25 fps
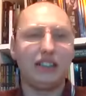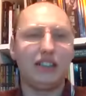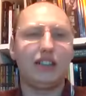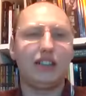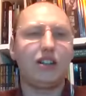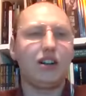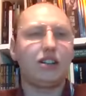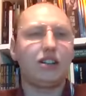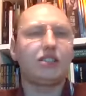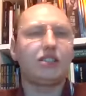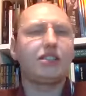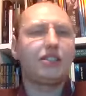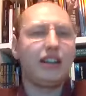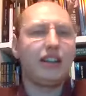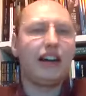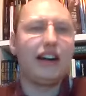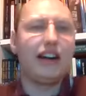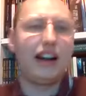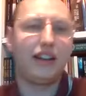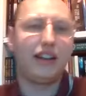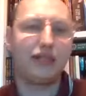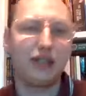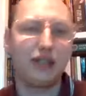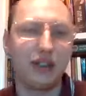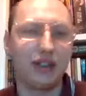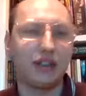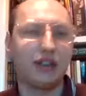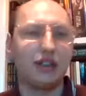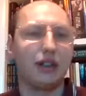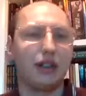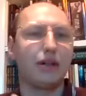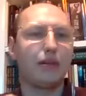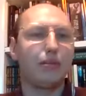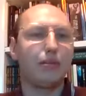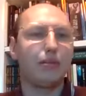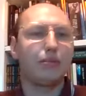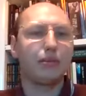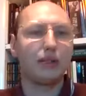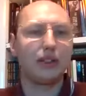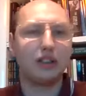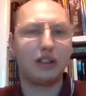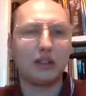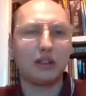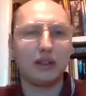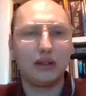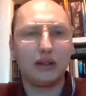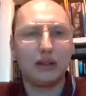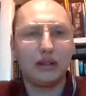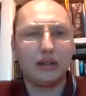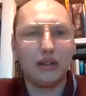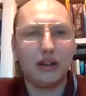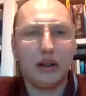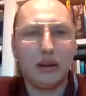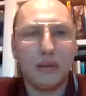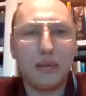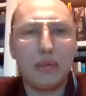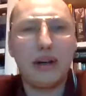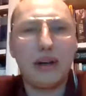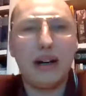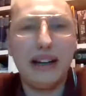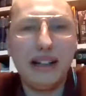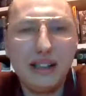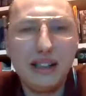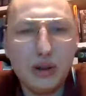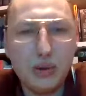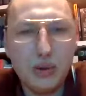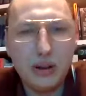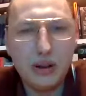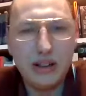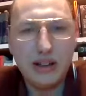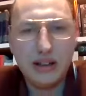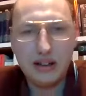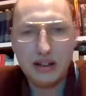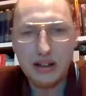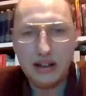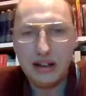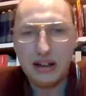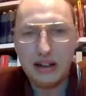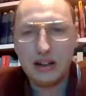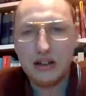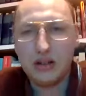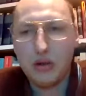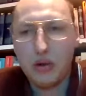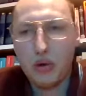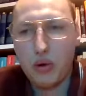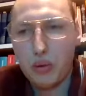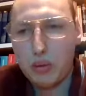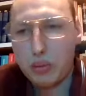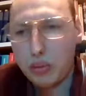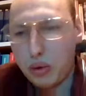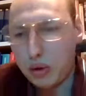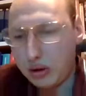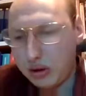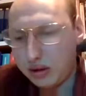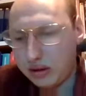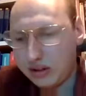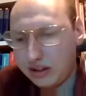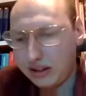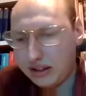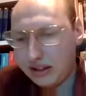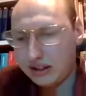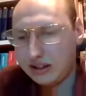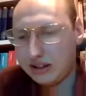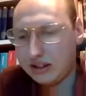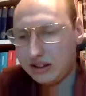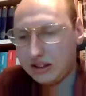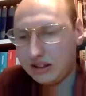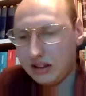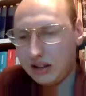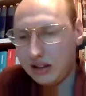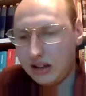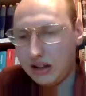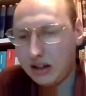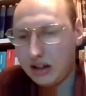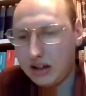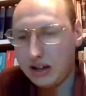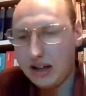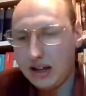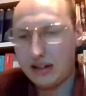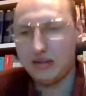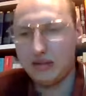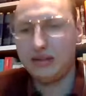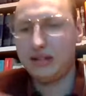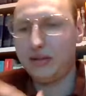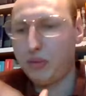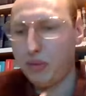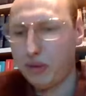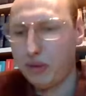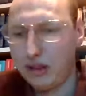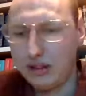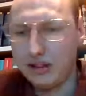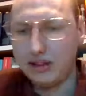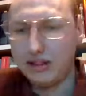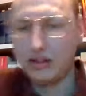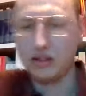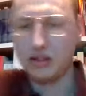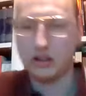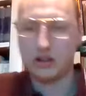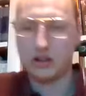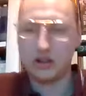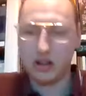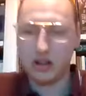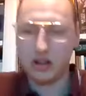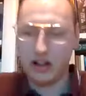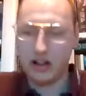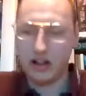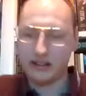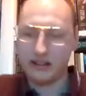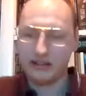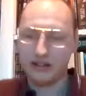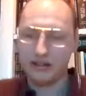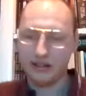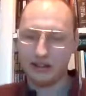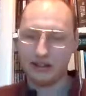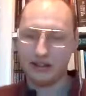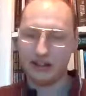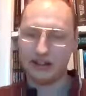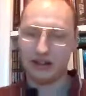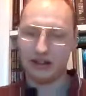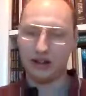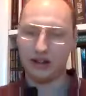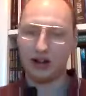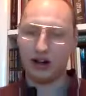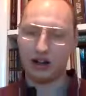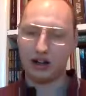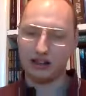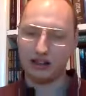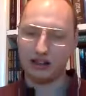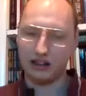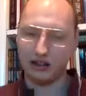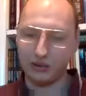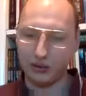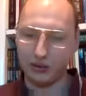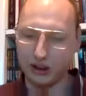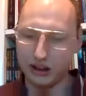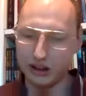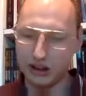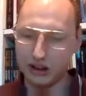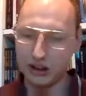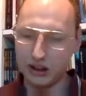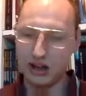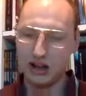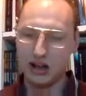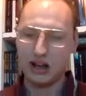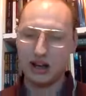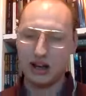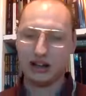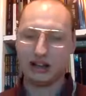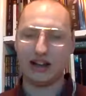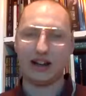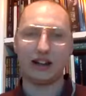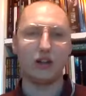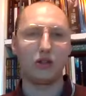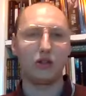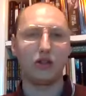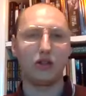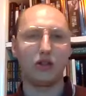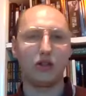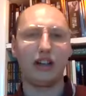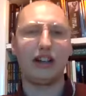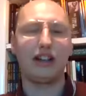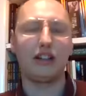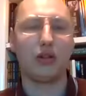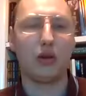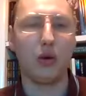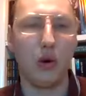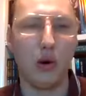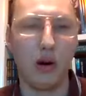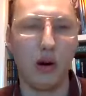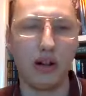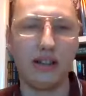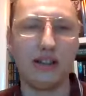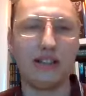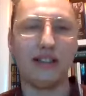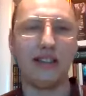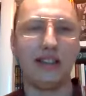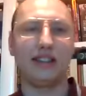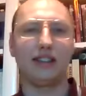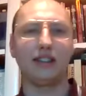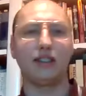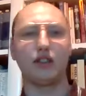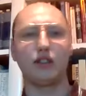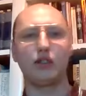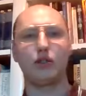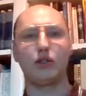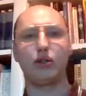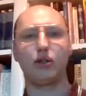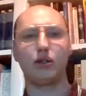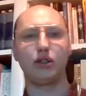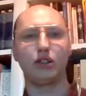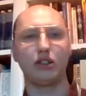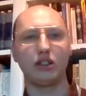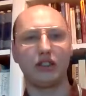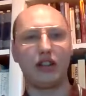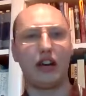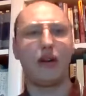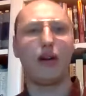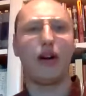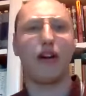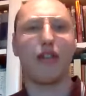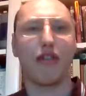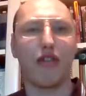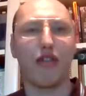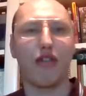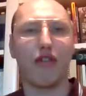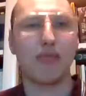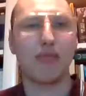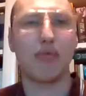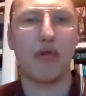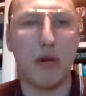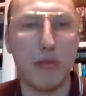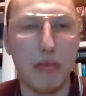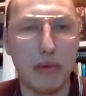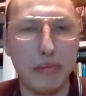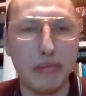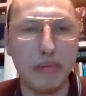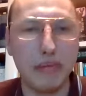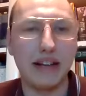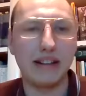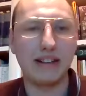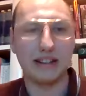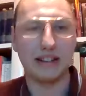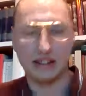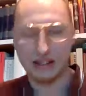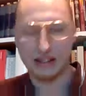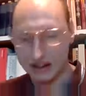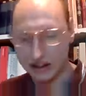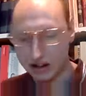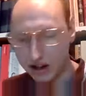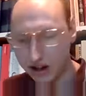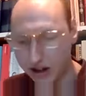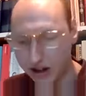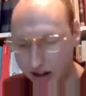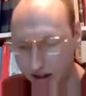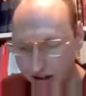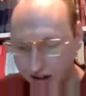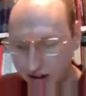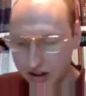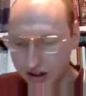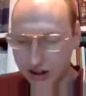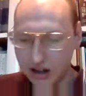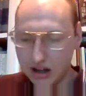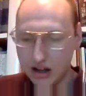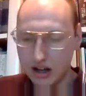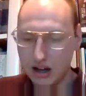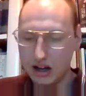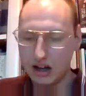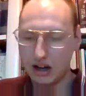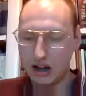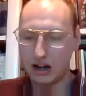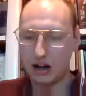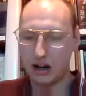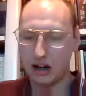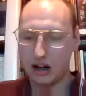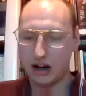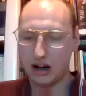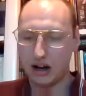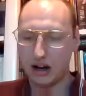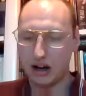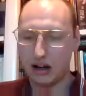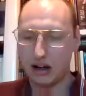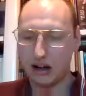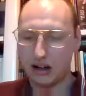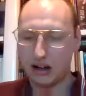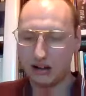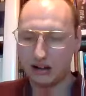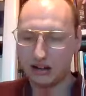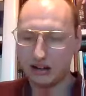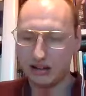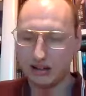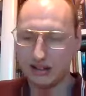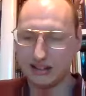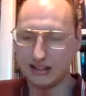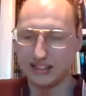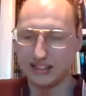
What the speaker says: because they have such a place within electoral politics and within society at large, that we cannot ignore these institutions, however problematic they are, since